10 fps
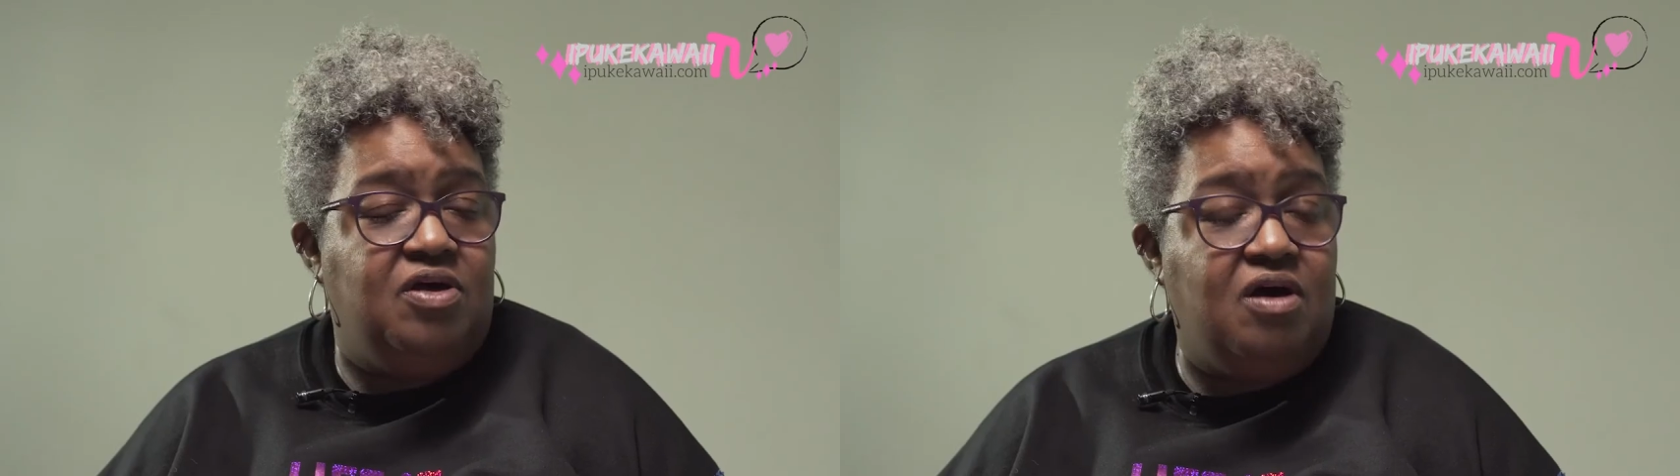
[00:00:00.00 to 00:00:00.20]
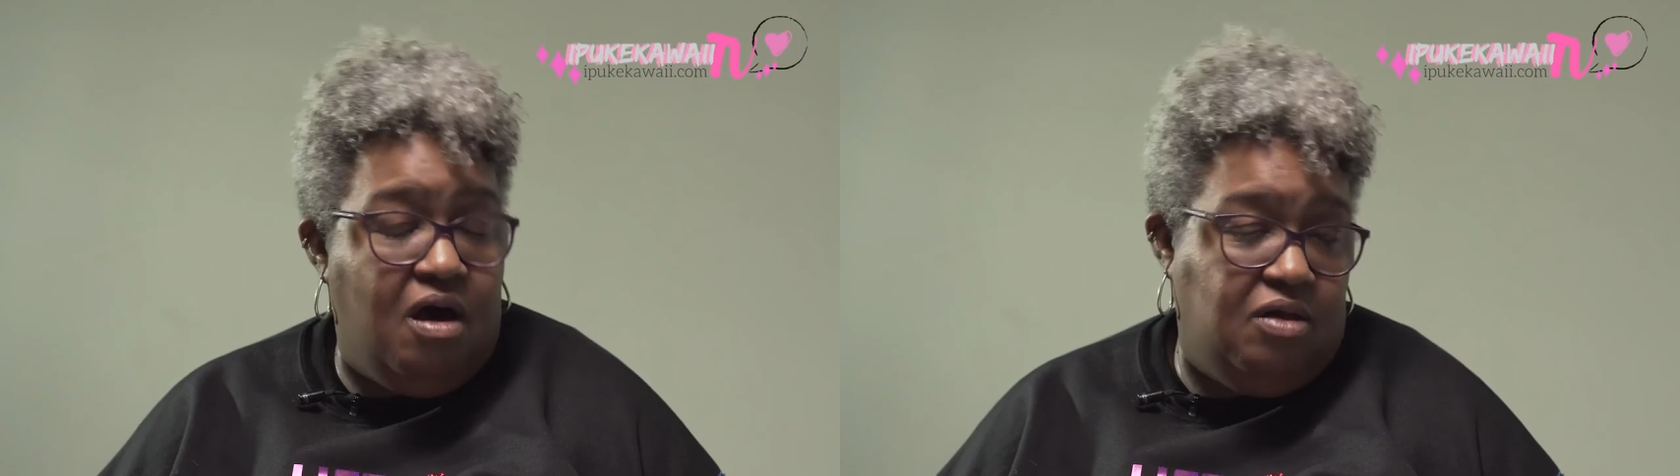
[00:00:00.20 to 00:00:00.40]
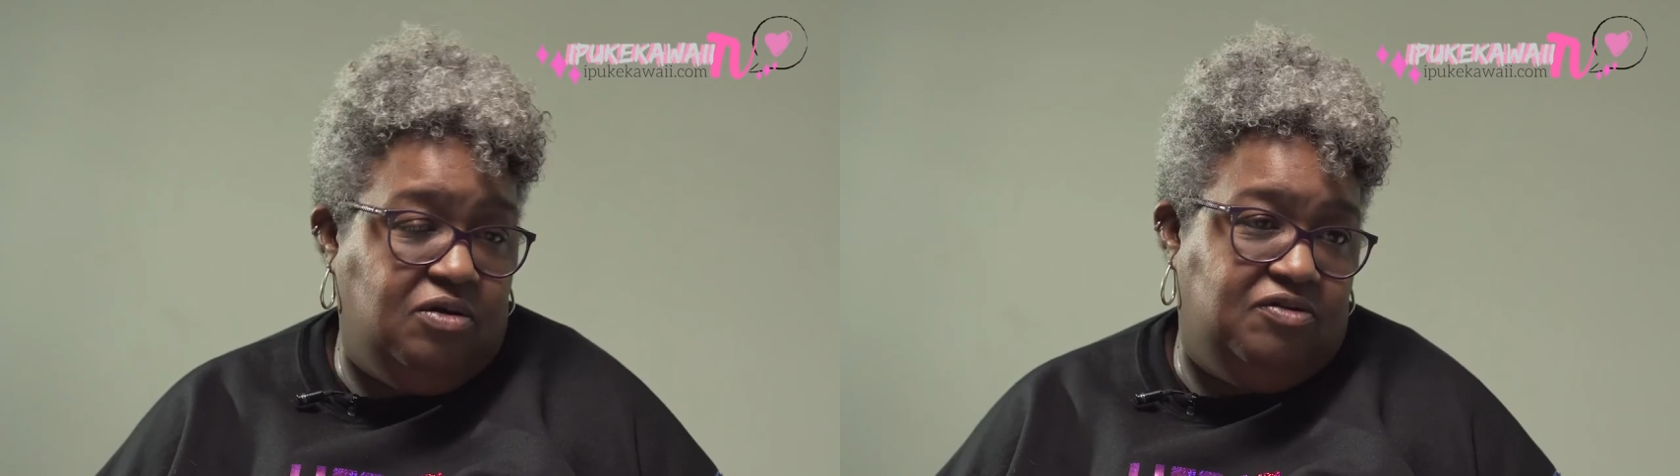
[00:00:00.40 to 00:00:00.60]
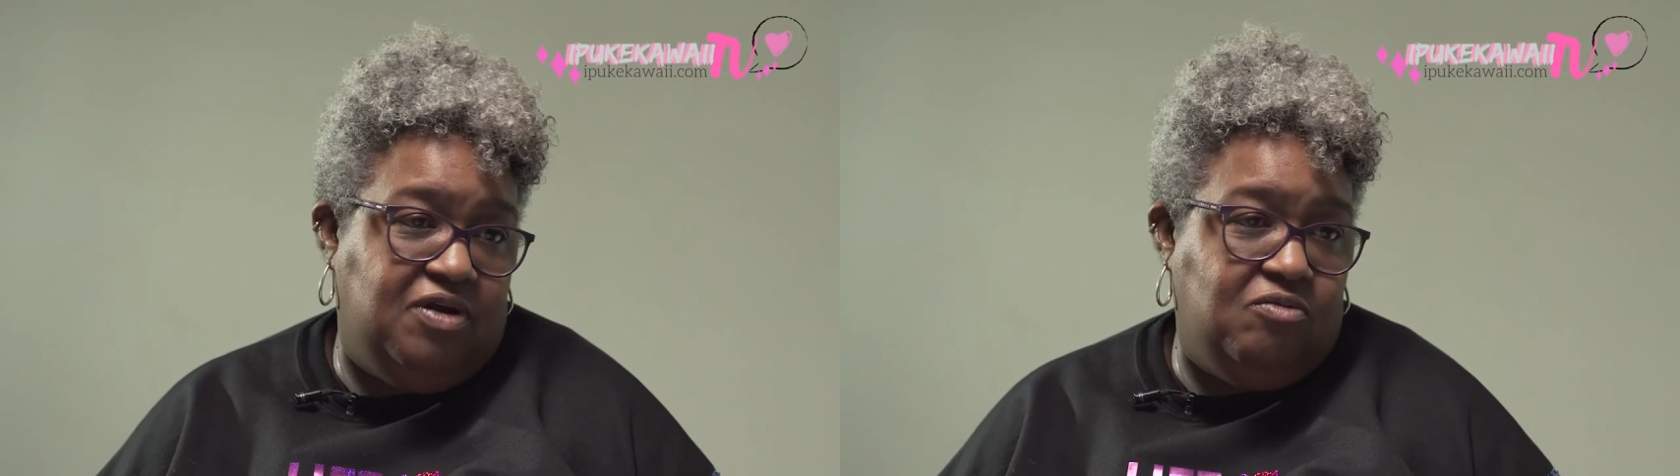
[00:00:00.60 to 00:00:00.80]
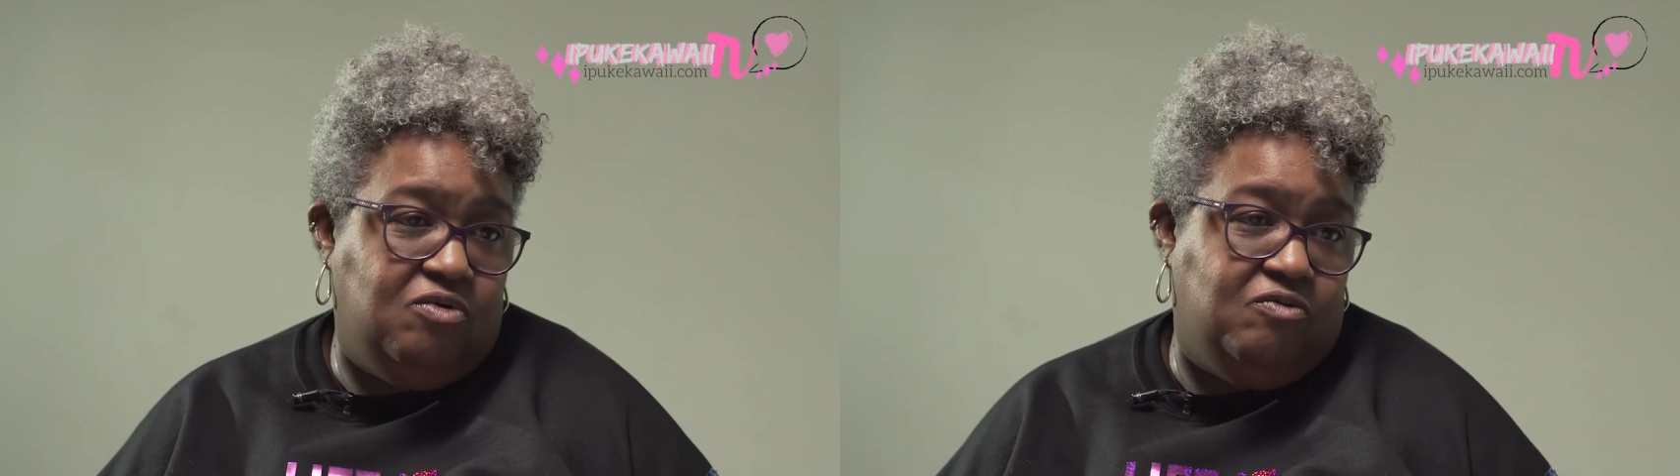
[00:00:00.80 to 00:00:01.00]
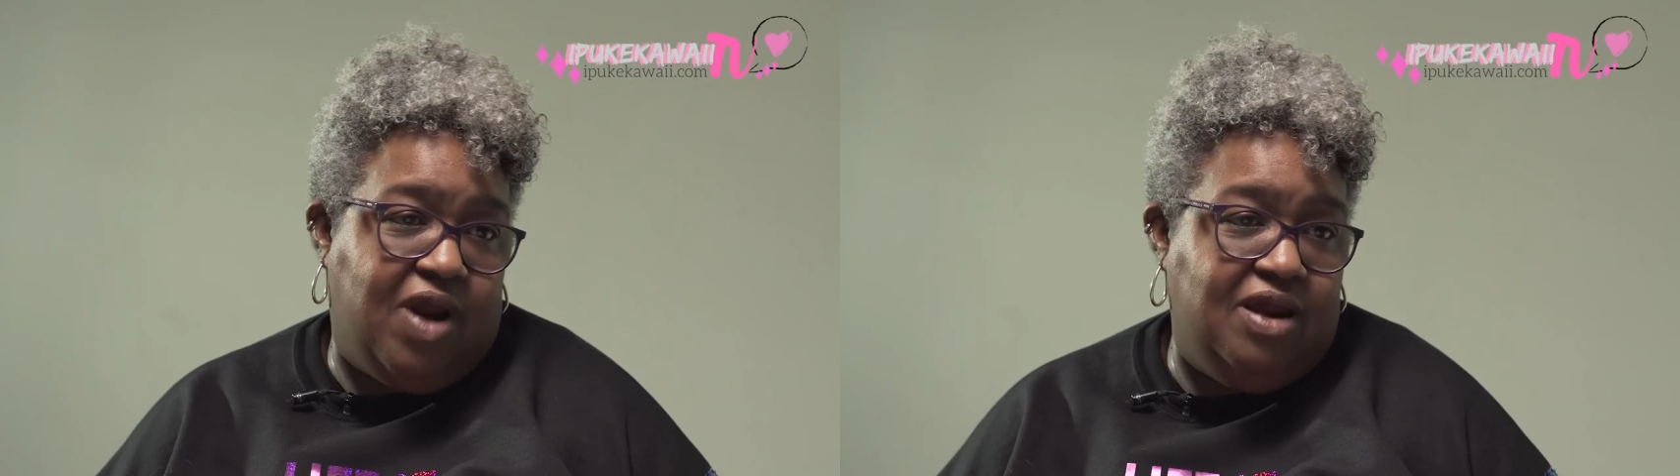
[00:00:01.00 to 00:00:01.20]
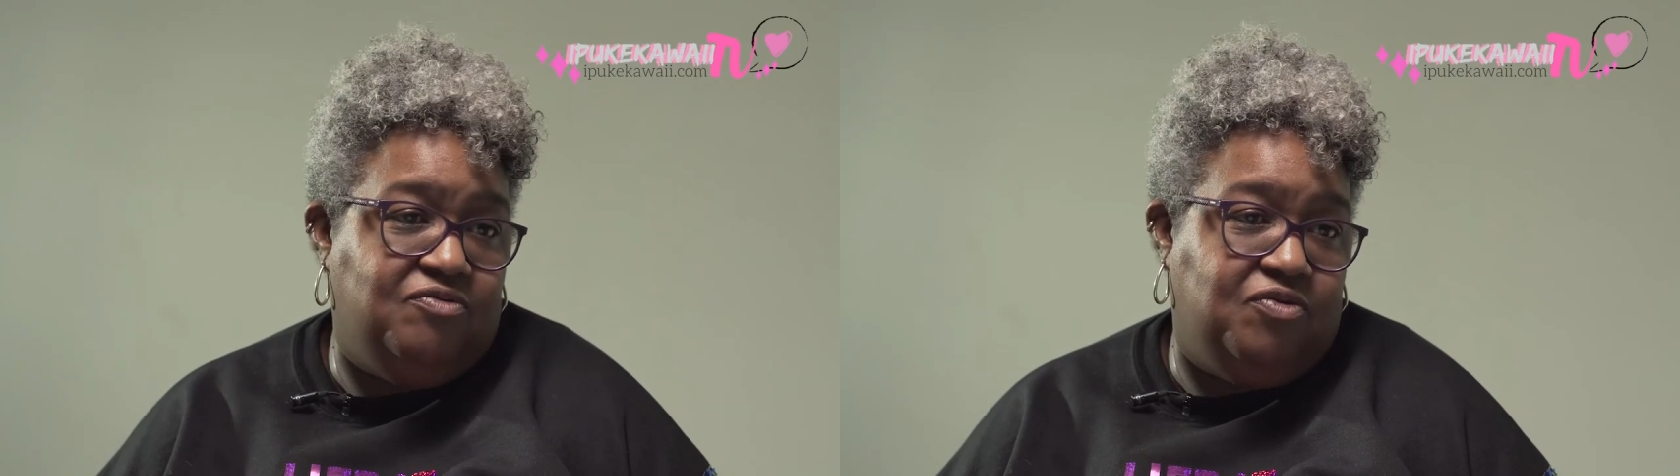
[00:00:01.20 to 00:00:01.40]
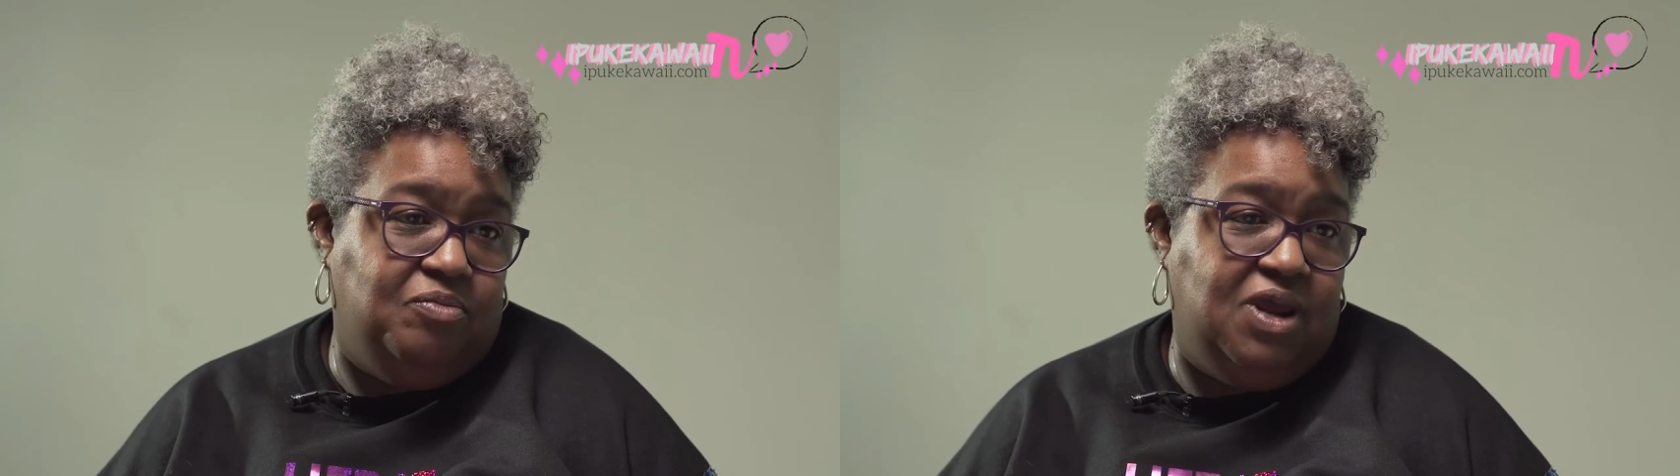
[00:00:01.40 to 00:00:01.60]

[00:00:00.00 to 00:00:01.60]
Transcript: the colors that were right for